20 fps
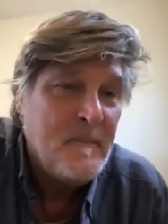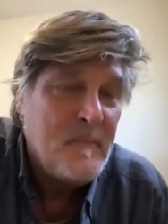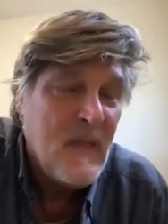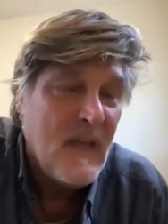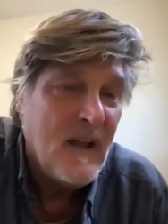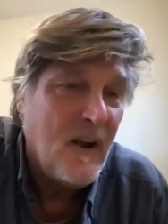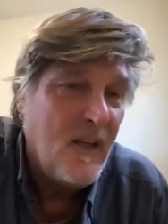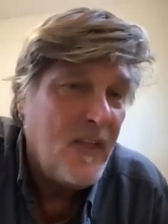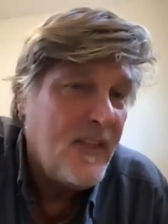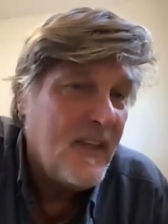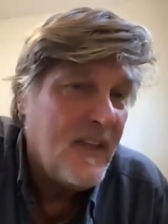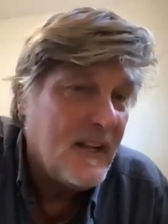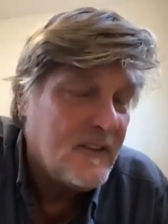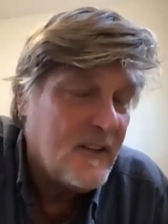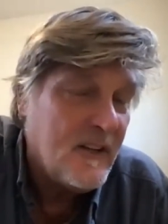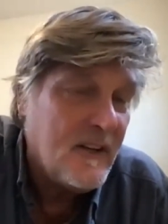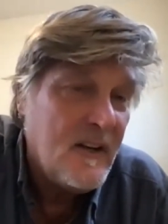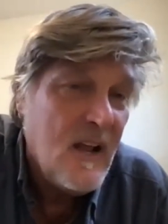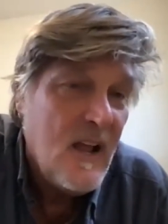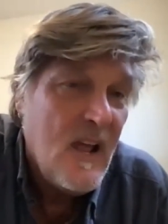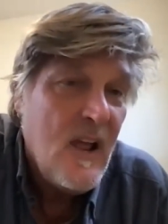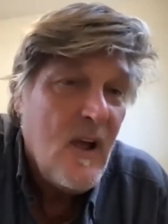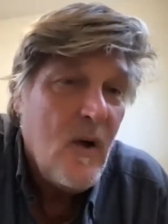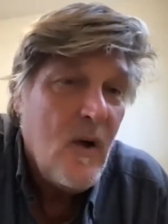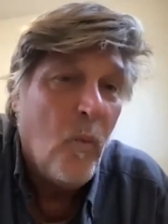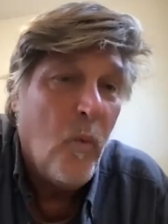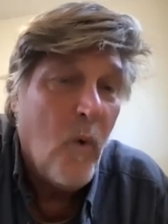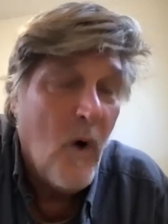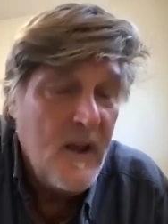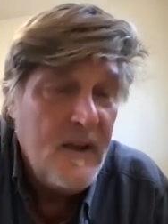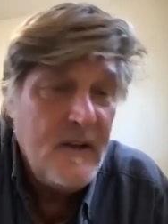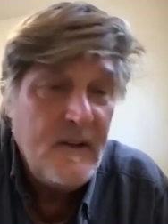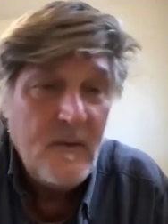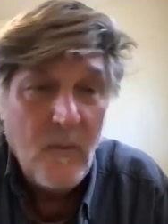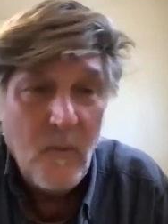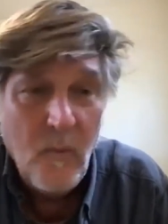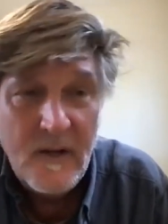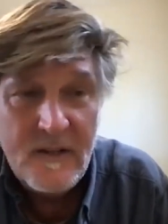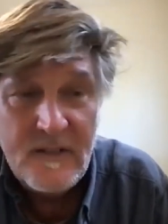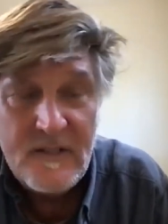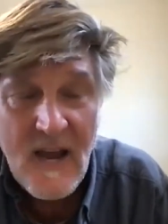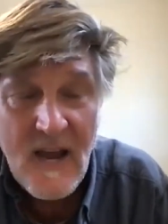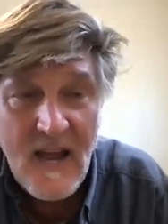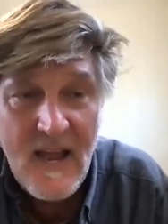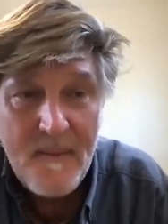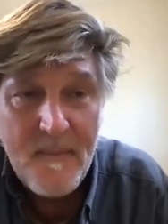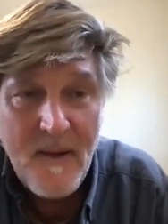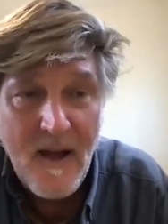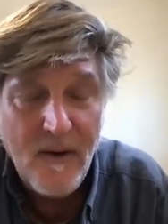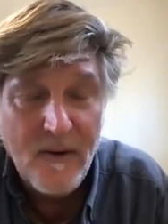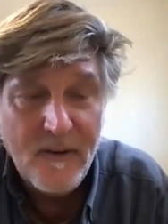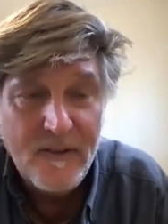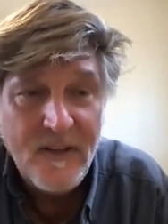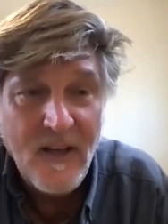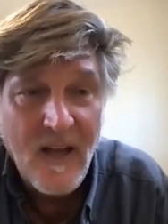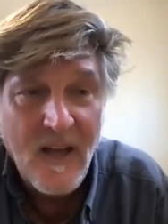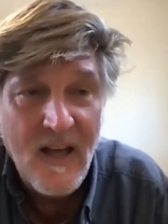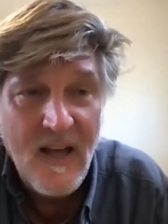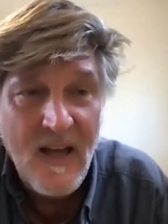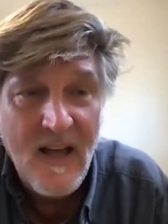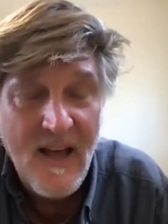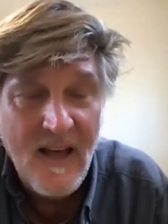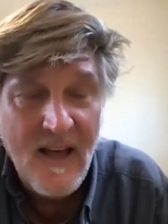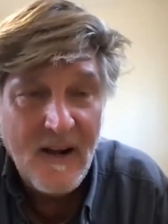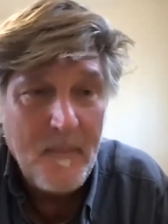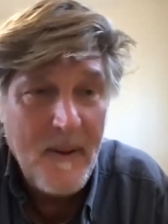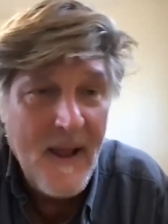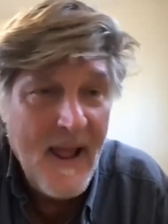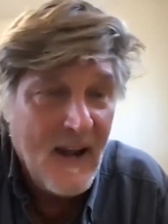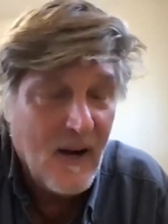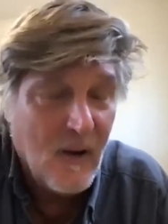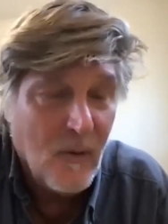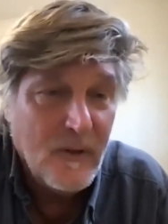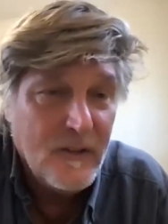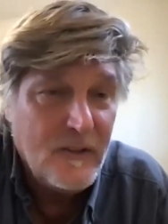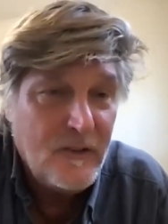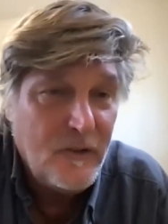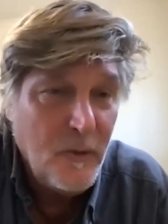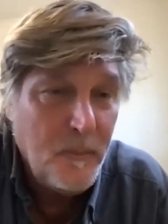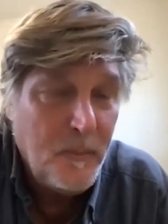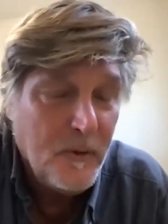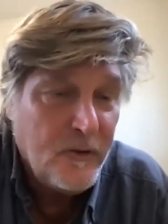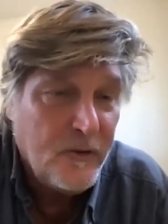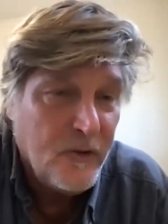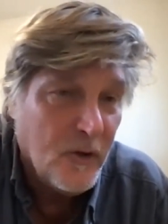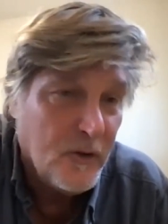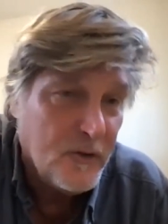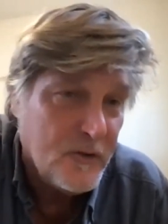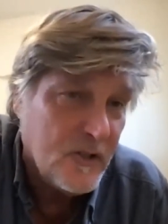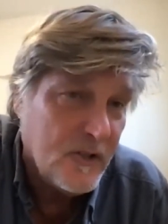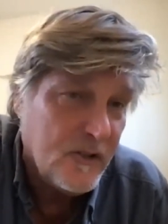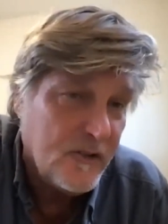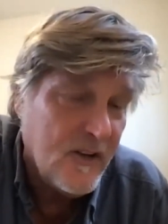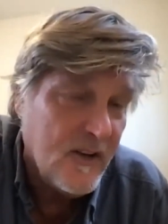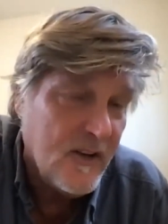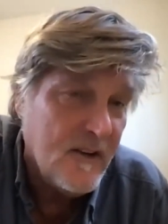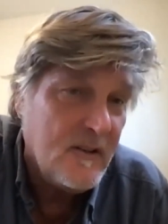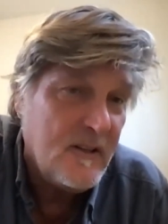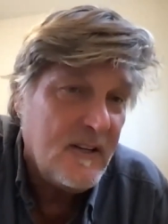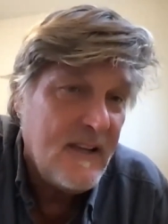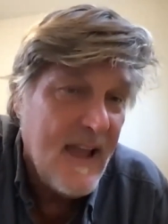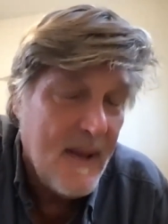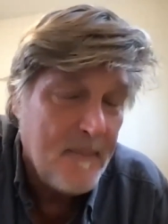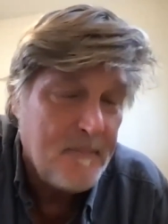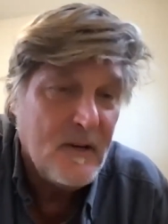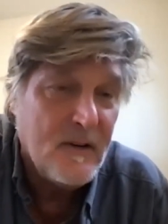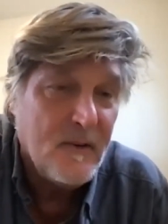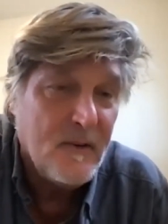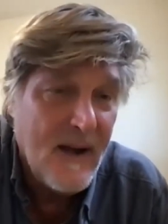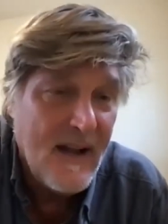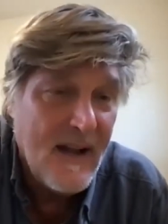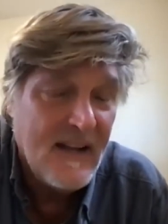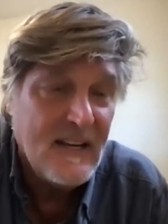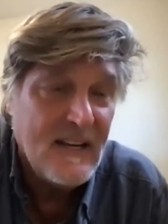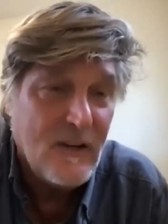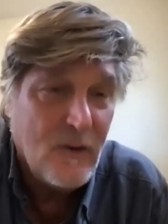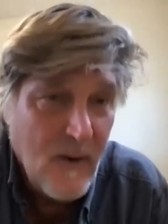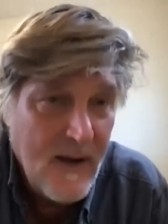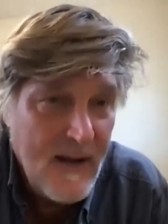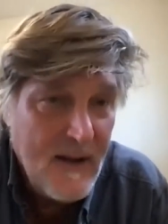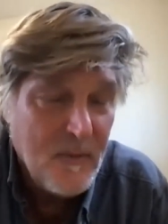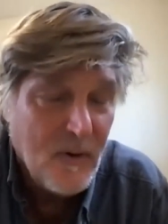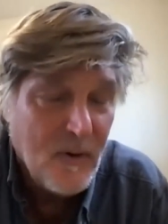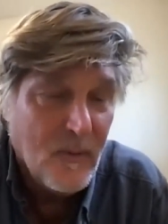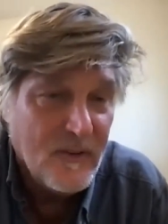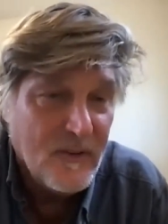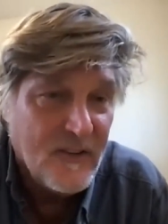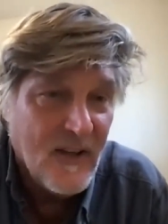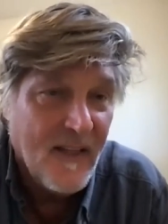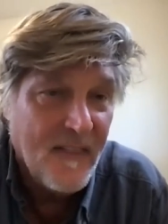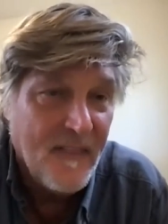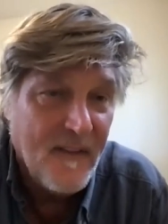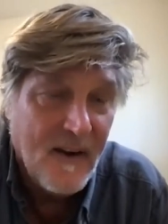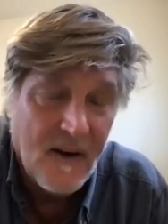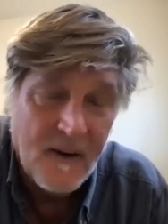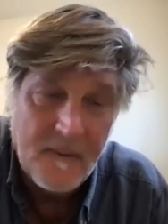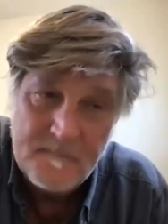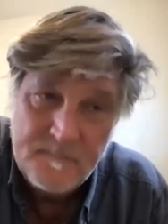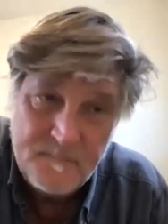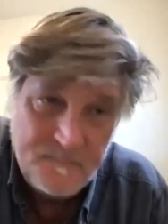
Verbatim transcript: and other things. And one one time I was uh, on a panel with super soldiers and Captain Randy Cramer was on there.